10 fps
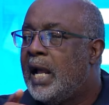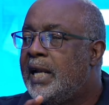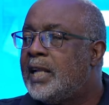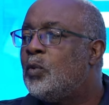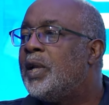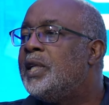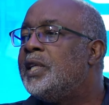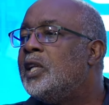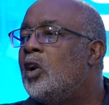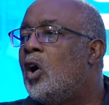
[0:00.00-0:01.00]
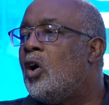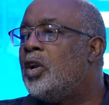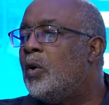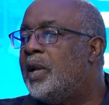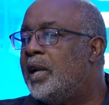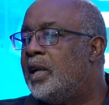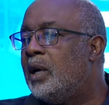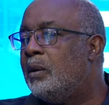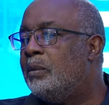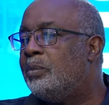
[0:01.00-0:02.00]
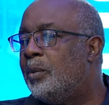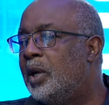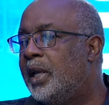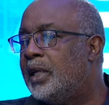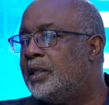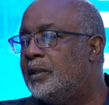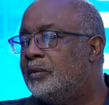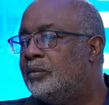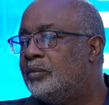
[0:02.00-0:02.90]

That's what is in the law now that they're promulgating.